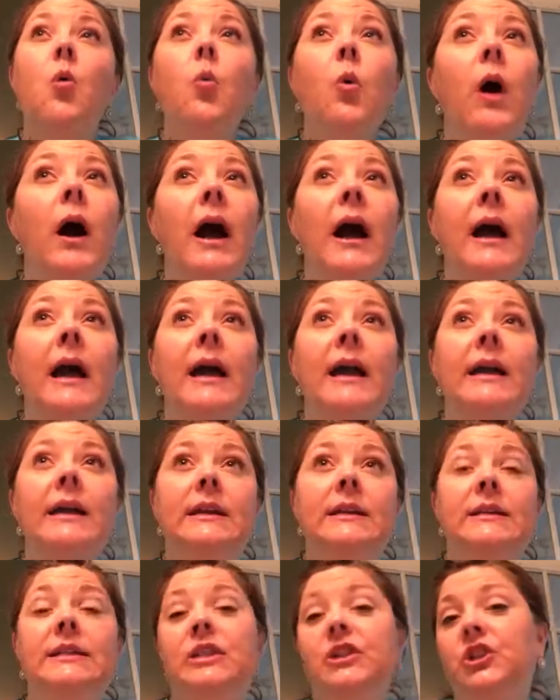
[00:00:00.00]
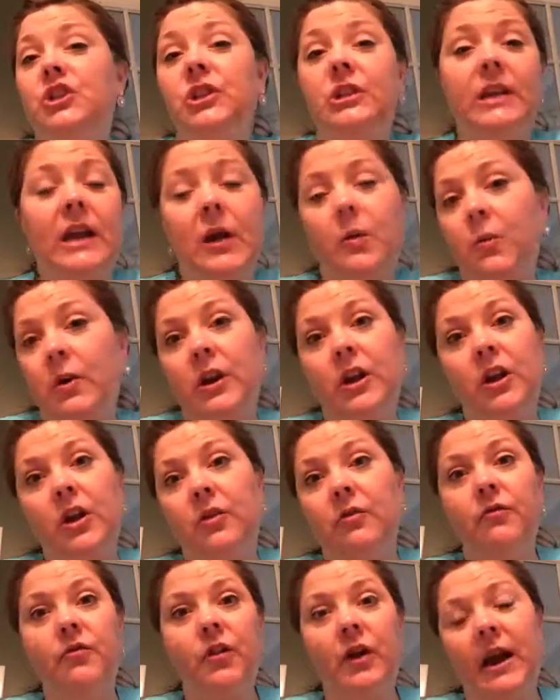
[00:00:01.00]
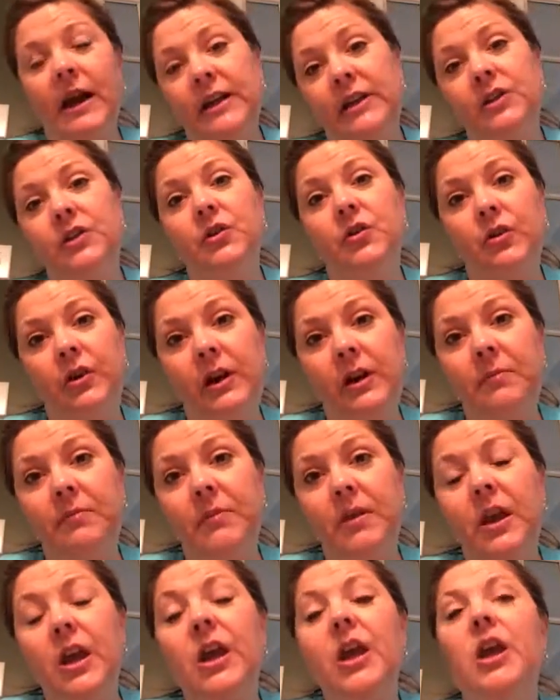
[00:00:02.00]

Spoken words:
why did she not want to go for ice cream?